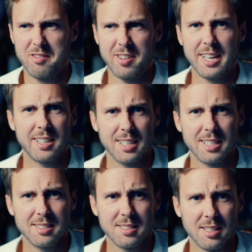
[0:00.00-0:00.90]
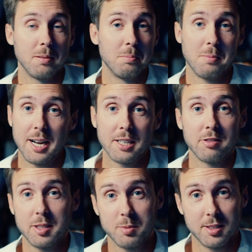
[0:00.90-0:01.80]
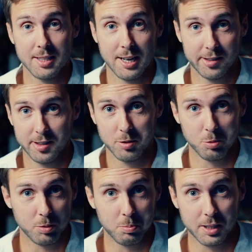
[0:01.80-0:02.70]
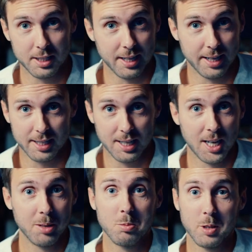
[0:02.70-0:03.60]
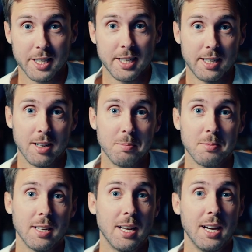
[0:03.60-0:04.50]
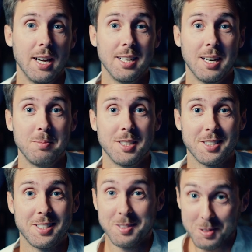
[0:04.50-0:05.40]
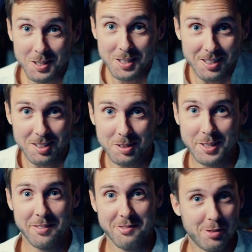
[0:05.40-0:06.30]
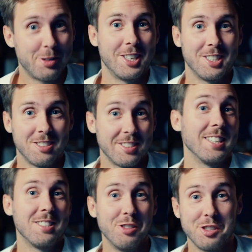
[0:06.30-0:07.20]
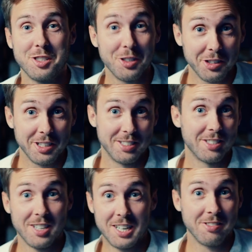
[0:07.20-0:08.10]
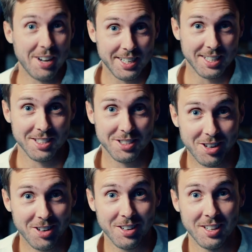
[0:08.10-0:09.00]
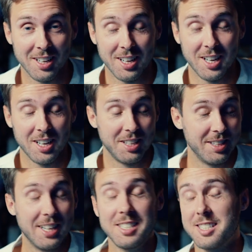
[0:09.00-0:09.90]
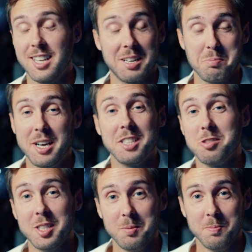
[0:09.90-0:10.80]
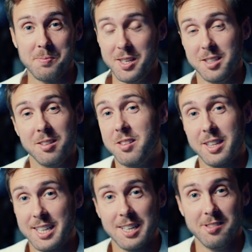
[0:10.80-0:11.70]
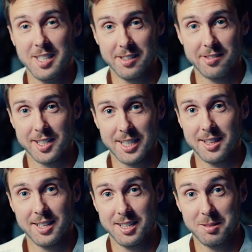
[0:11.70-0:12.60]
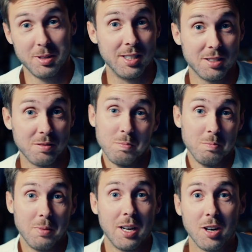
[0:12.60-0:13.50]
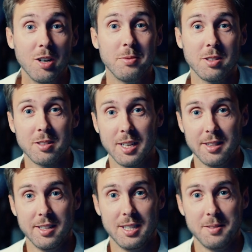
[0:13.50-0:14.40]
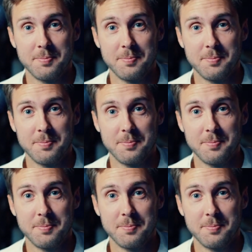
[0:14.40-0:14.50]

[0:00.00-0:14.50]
fight against. My dream scenario would be like I'm waking up and I'm just looking forward to get to the studio and start writing a song. That is like my dream. I don't think I will ever get there, but I hope to get there.